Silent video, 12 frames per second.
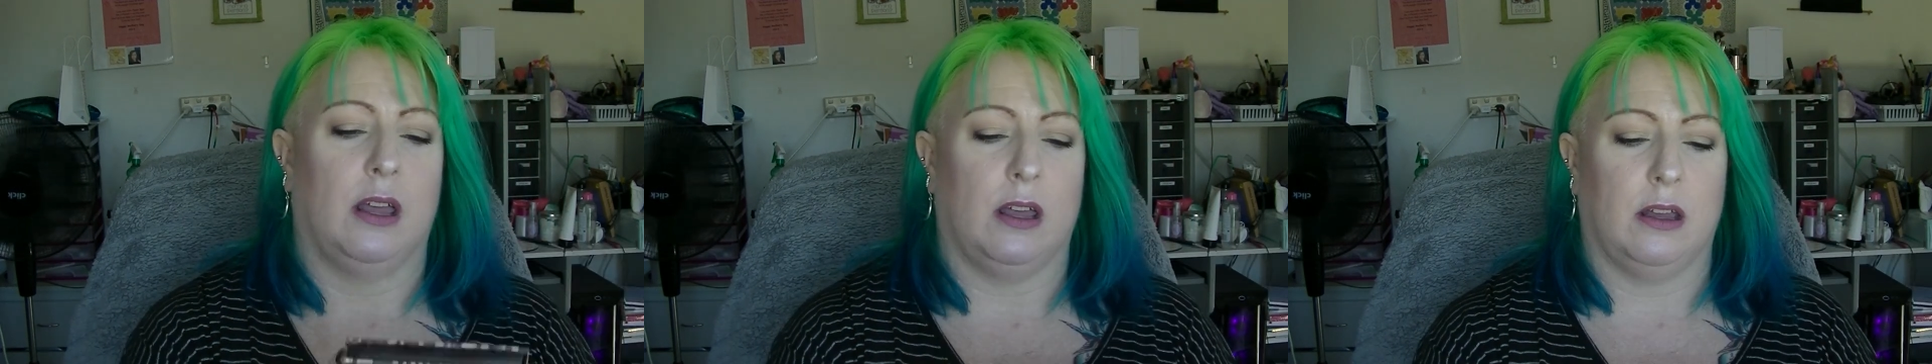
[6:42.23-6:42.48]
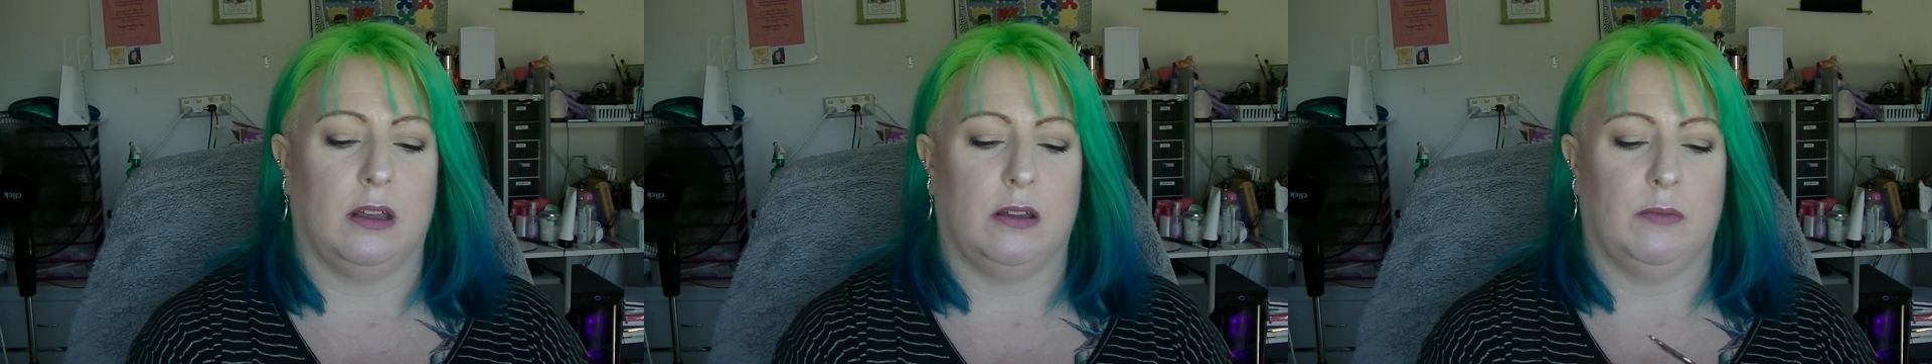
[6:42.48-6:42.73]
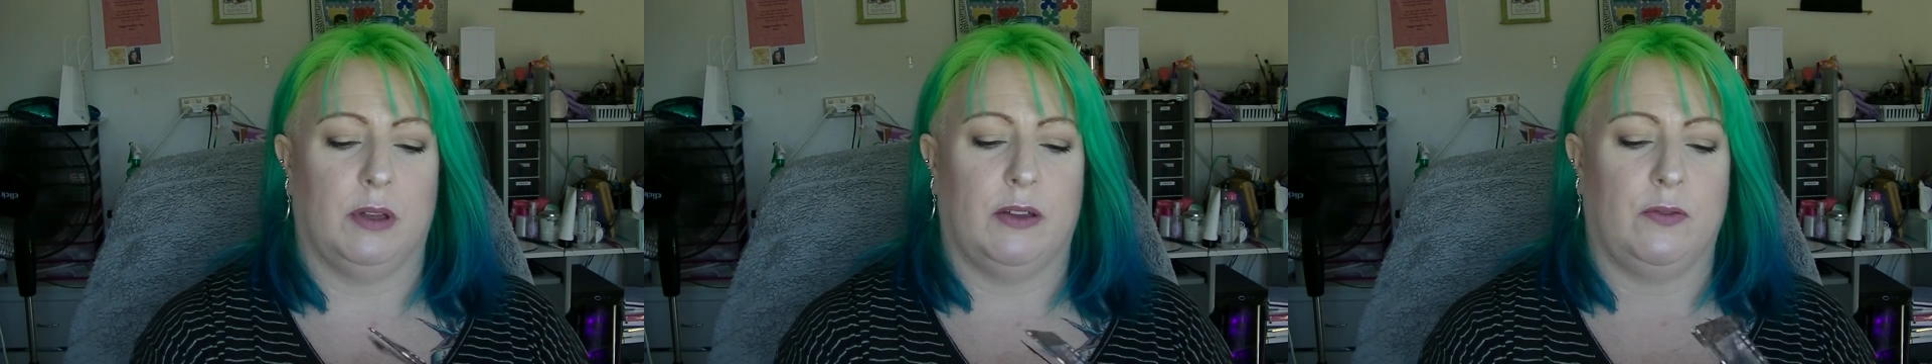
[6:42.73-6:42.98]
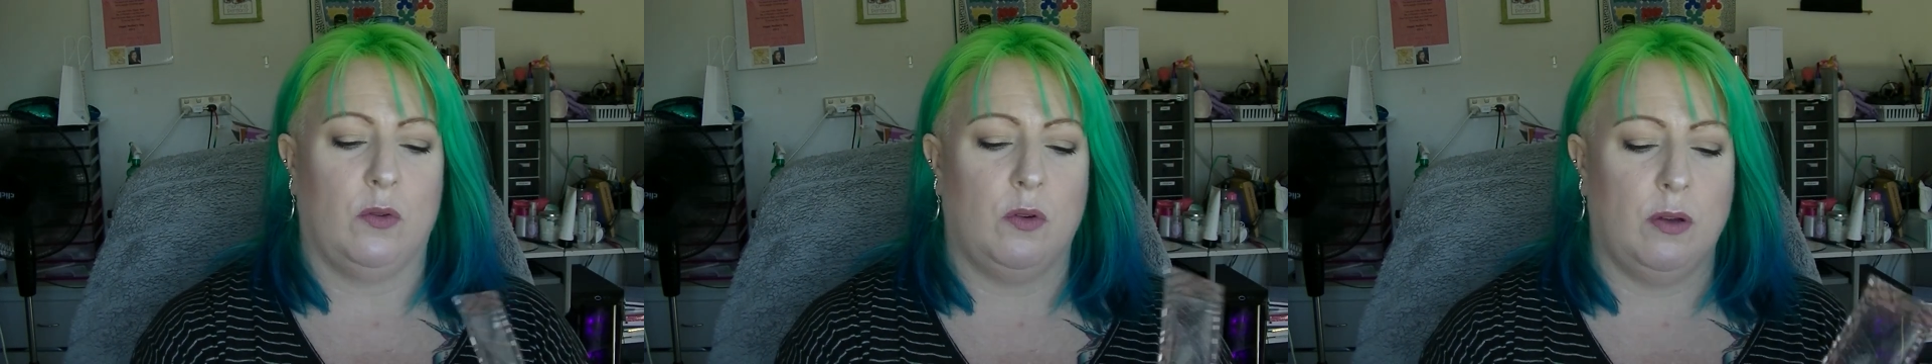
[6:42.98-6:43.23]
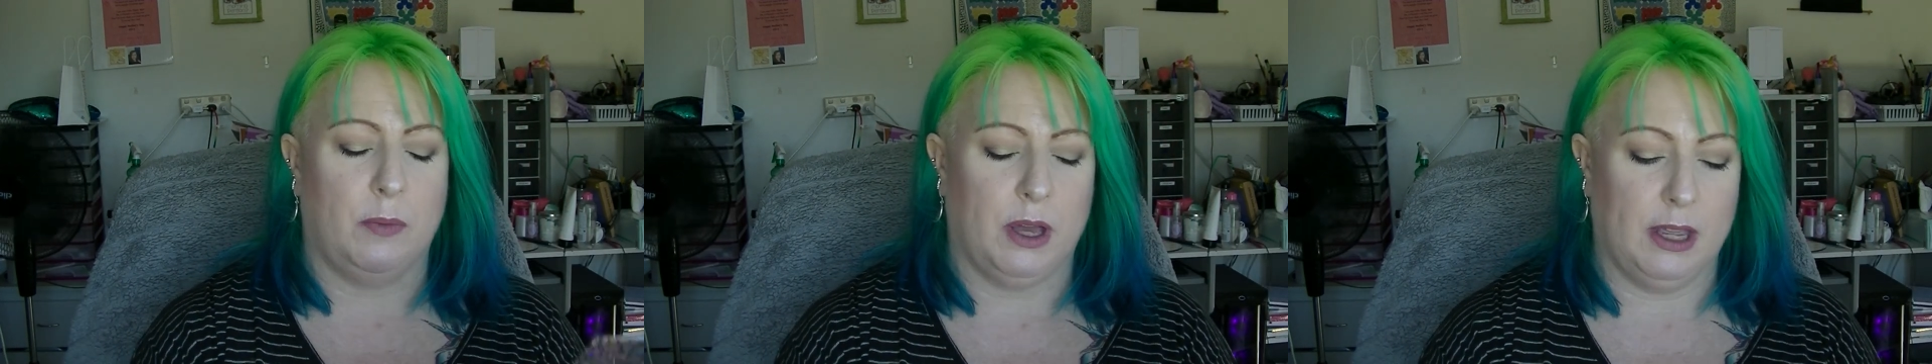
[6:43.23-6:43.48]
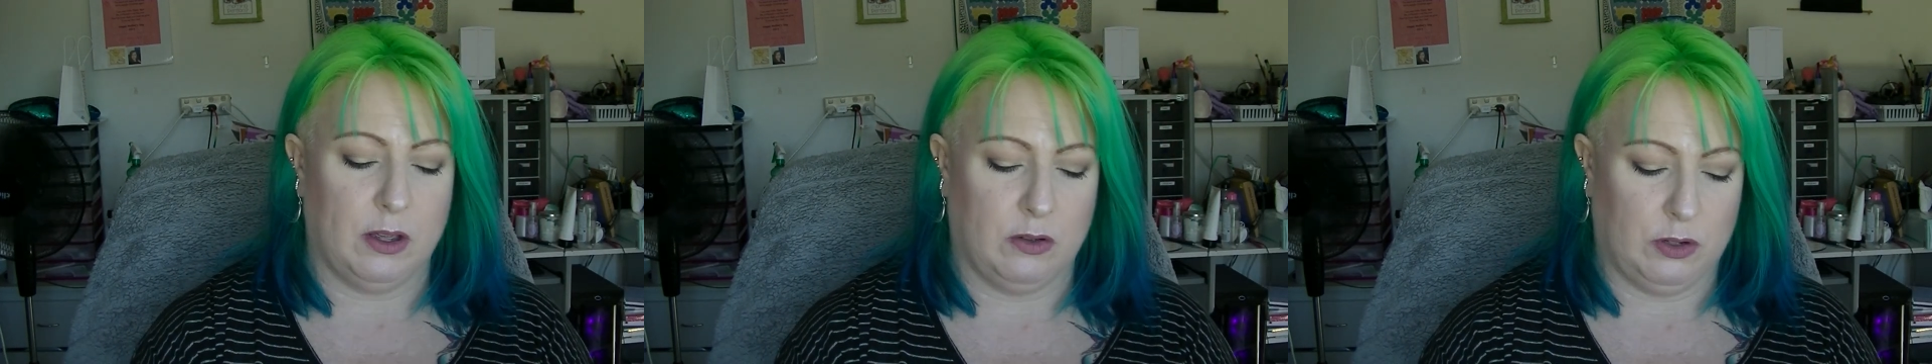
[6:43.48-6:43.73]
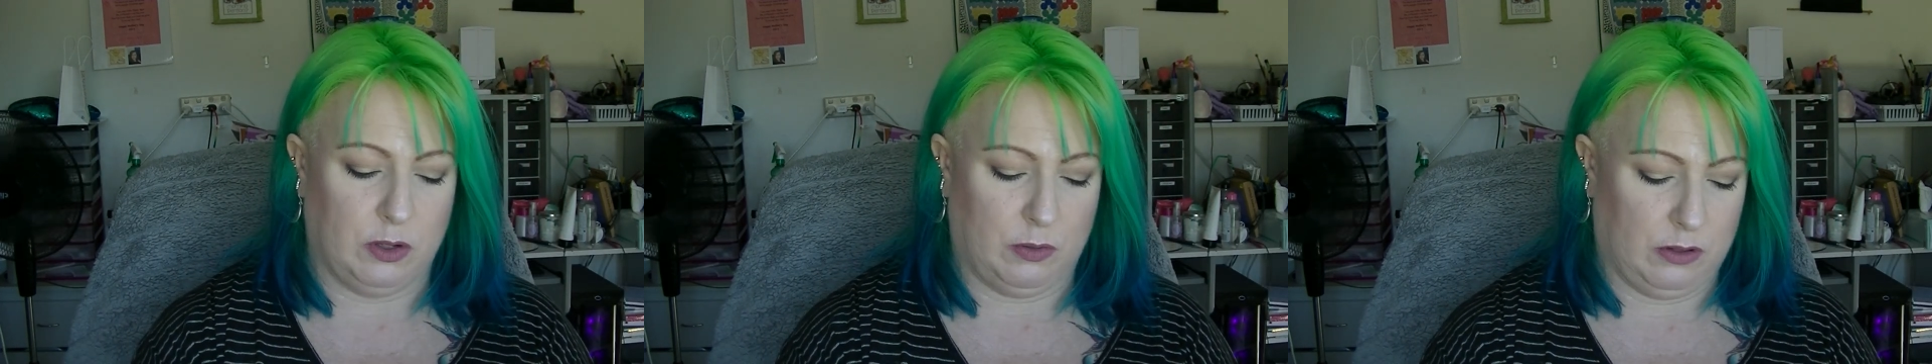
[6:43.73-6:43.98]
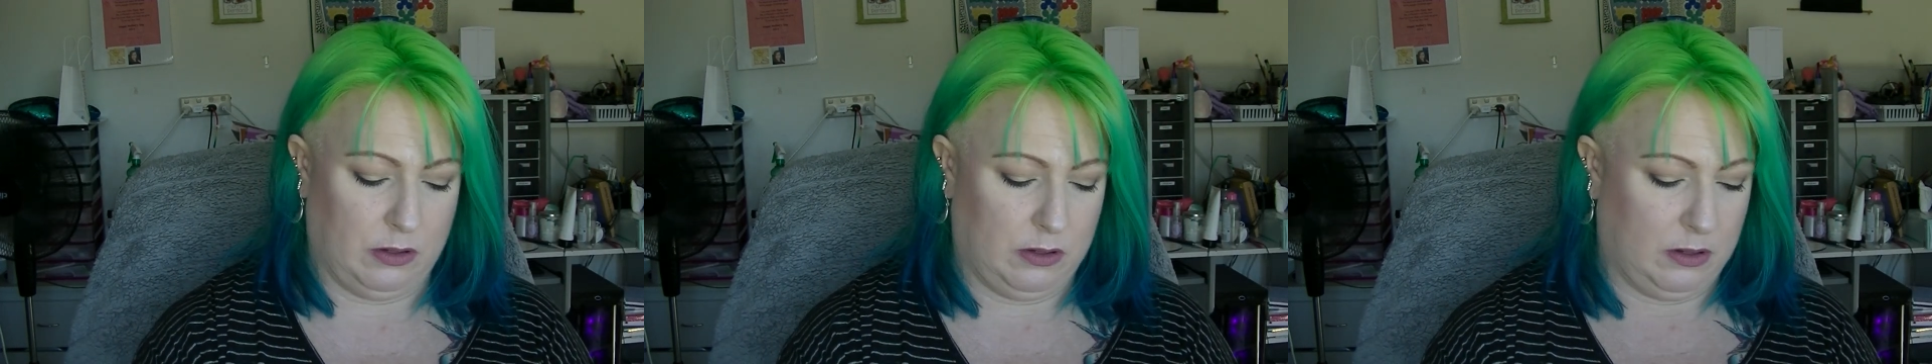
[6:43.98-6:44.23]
um, for my contour.